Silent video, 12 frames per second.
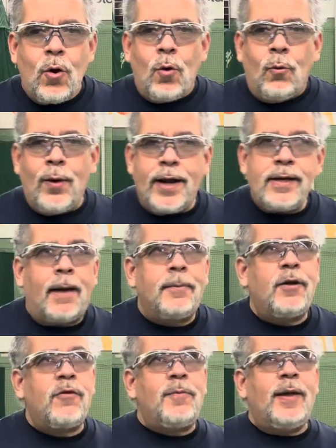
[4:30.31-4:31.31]
I'm going
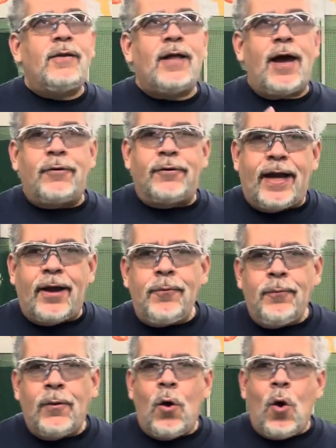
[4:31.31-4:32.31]
to speak louder now.
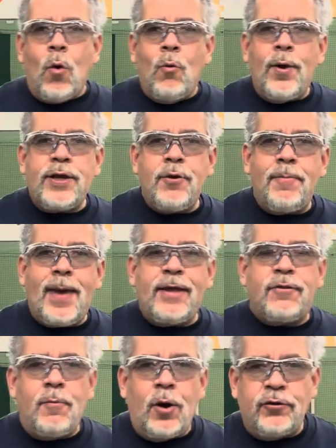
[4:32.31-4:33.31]
When you make
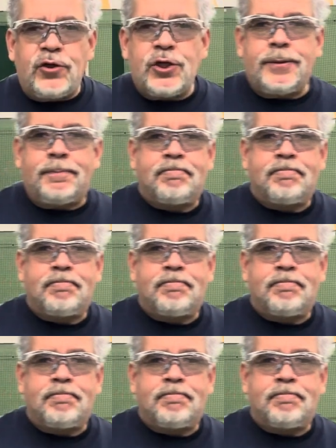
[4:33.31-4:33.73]
the motion,